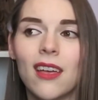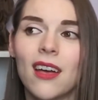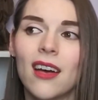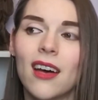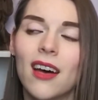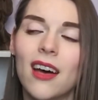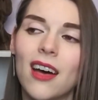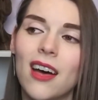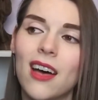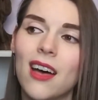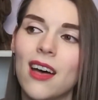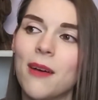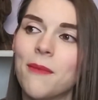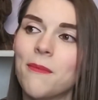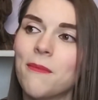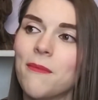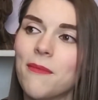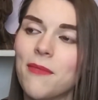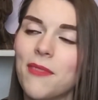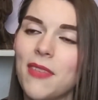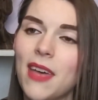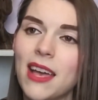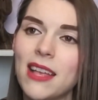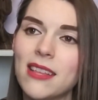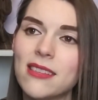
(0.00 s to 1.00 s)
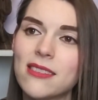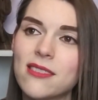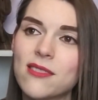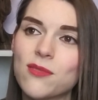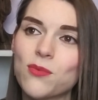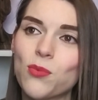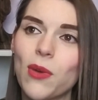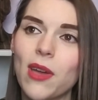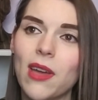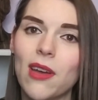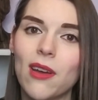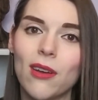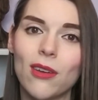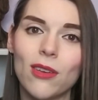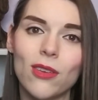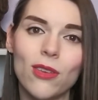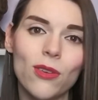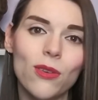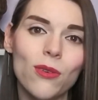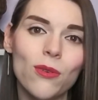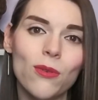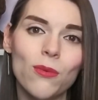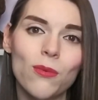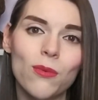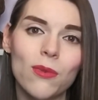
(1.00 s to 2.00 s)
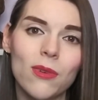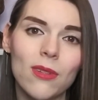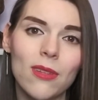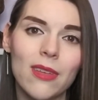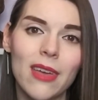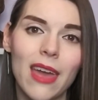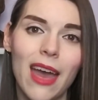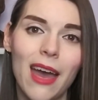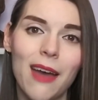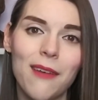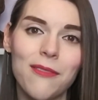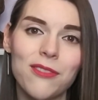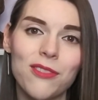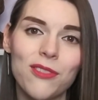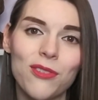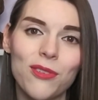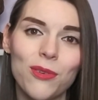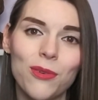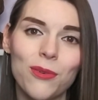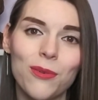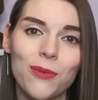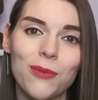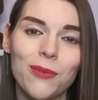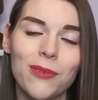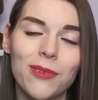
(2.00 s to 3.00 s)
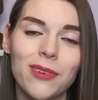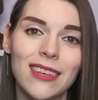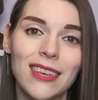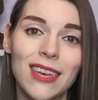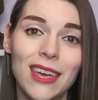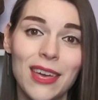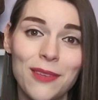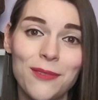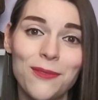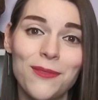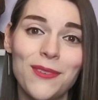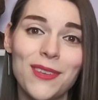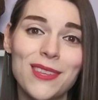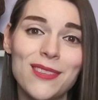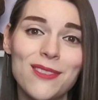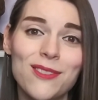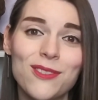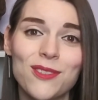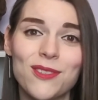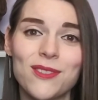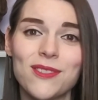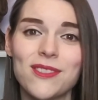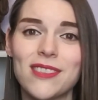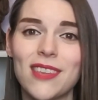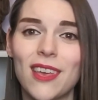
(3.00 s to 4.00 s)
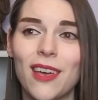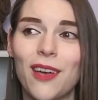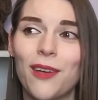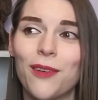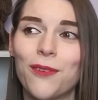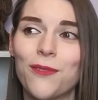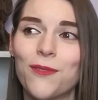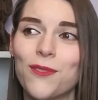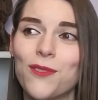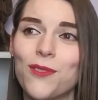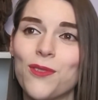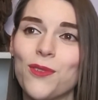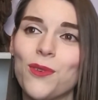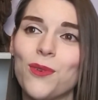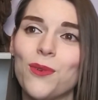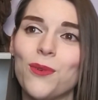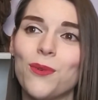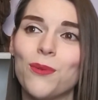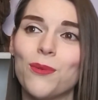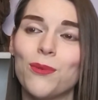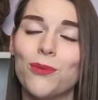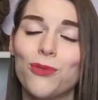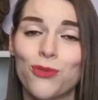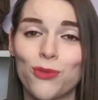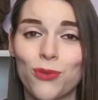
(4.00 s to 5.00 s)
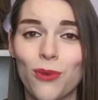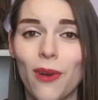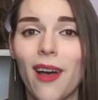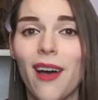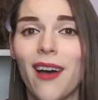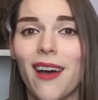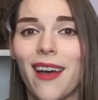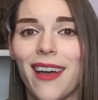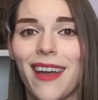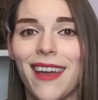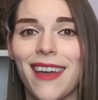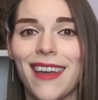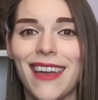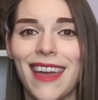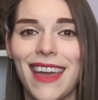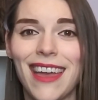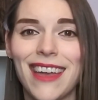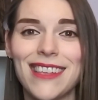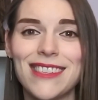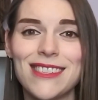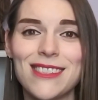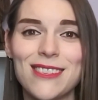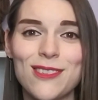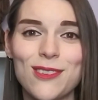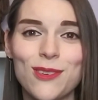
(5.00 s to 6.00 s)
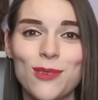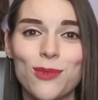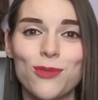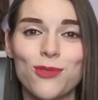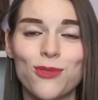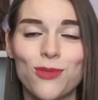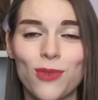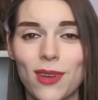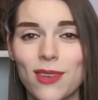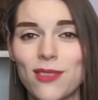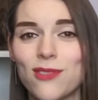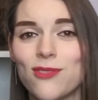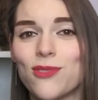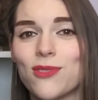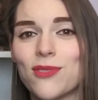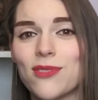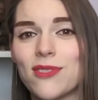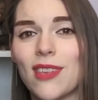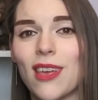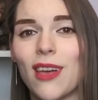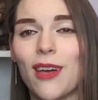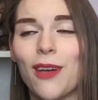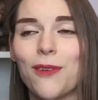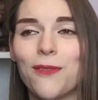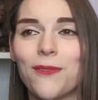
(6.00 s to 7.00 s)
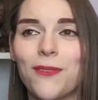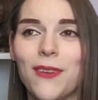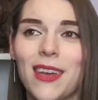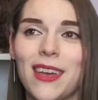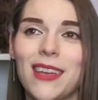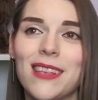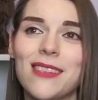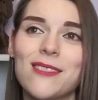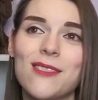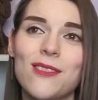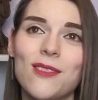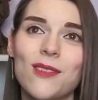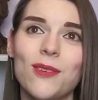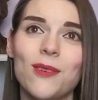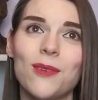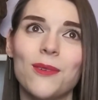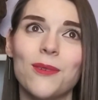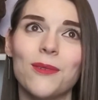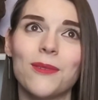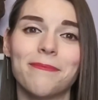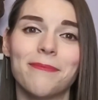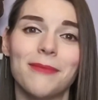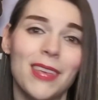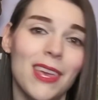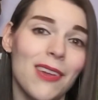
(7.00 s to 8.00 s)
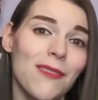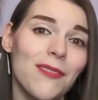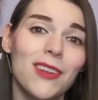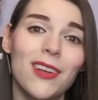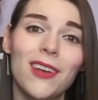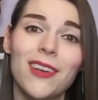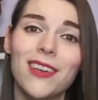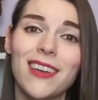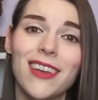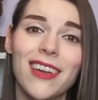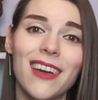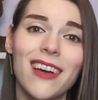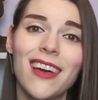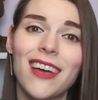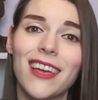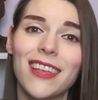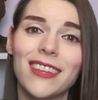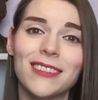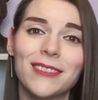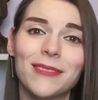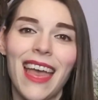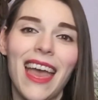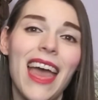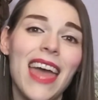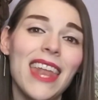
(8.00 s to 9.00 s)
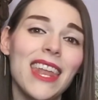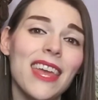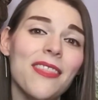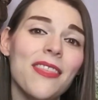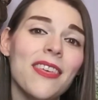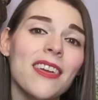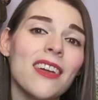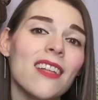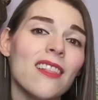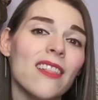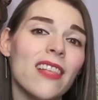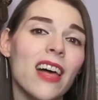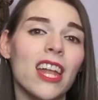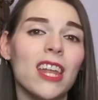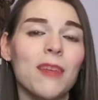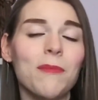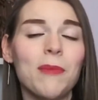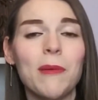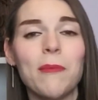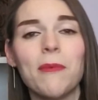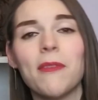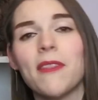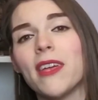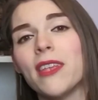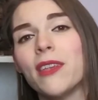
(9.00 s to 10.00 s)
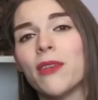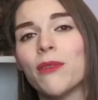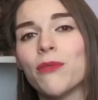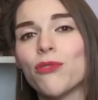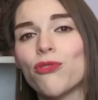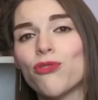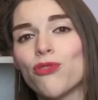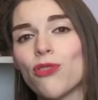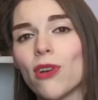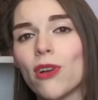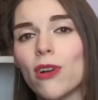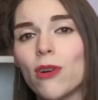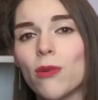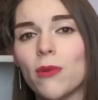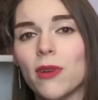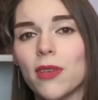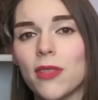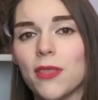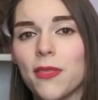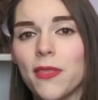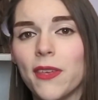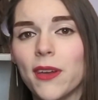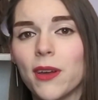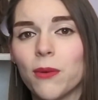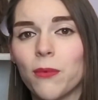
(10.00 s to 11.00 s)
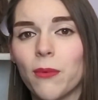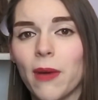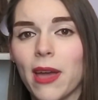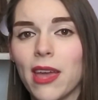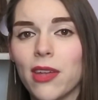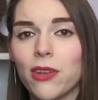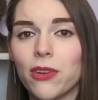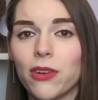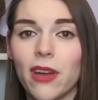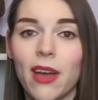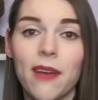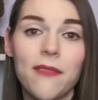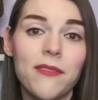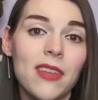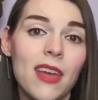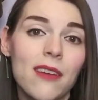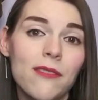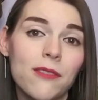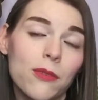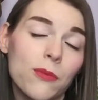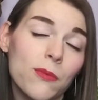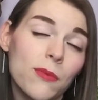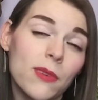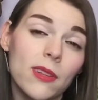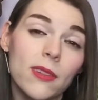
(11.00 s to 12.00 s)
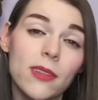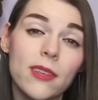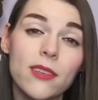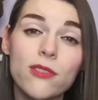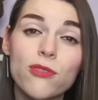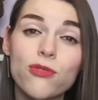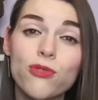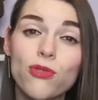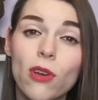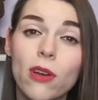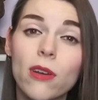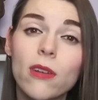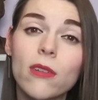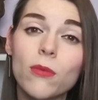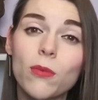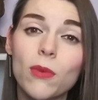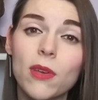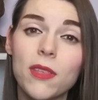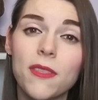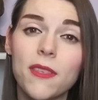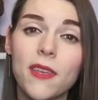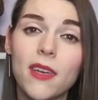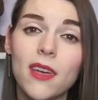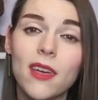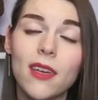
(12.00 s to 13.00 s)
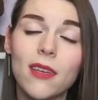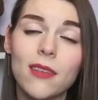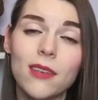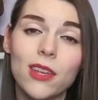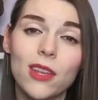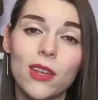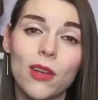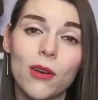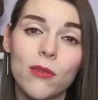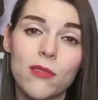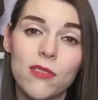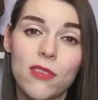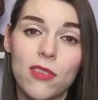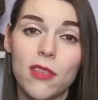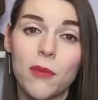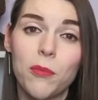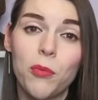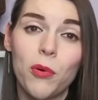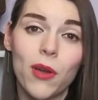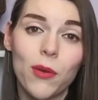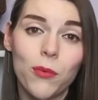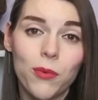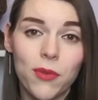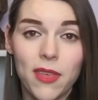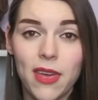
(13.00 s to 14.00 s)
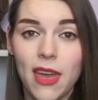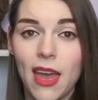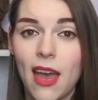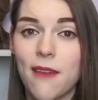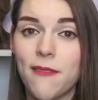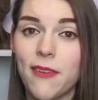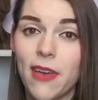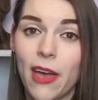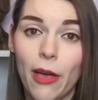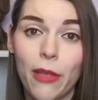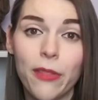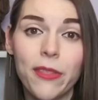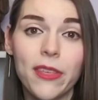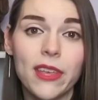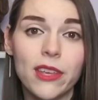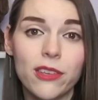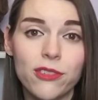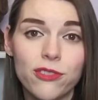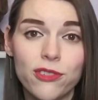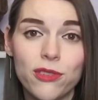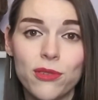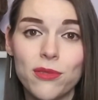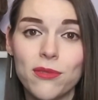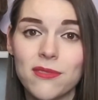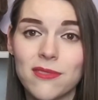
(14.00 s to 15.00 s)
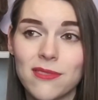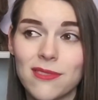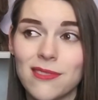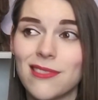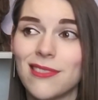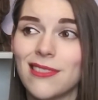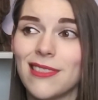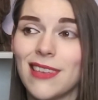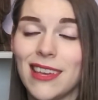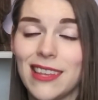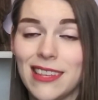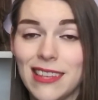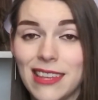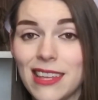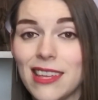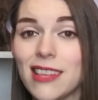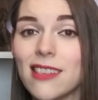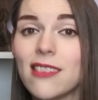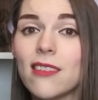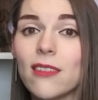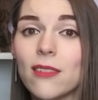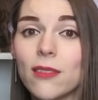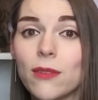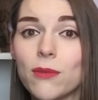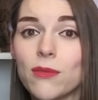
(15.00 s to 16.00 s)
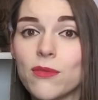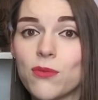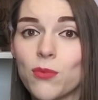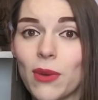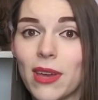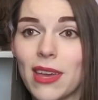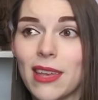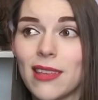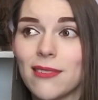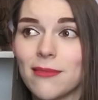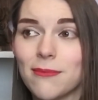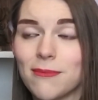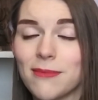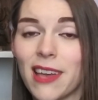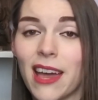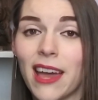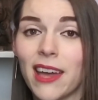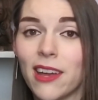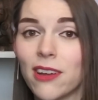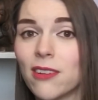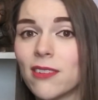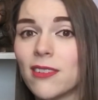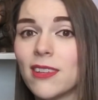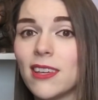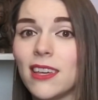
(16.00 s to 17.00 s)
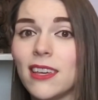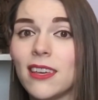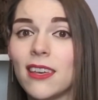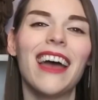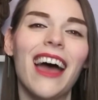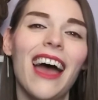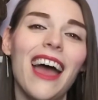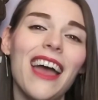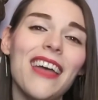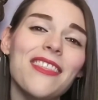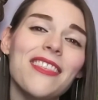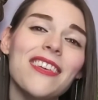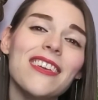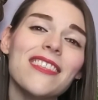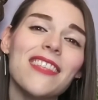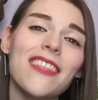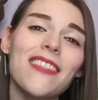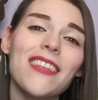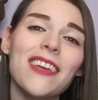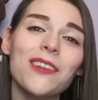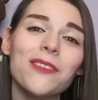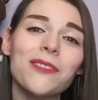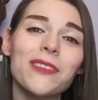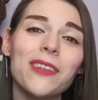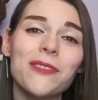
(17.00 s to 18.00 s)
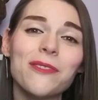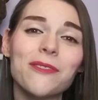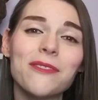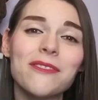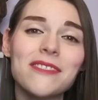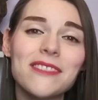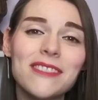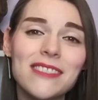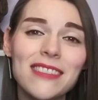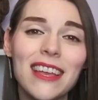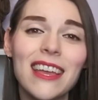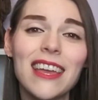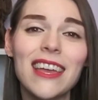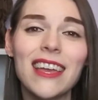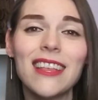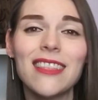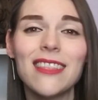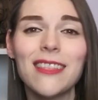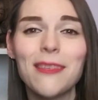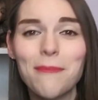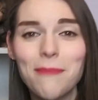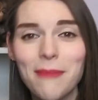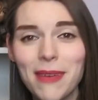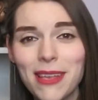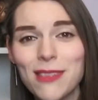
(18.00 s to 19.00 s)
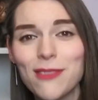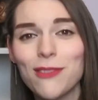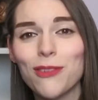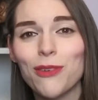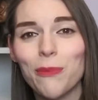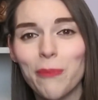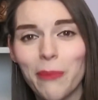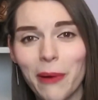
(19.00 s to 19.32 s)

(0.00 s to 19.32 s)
Um, that's where you really have to convince yourself to try and to trust yourself and to give it all you got. And I think a lot of people that don't struggle with their weight or have never really struggled with it, you know, to the point where they have health issues and they need to lose weight direly, I think that they don't understand the mental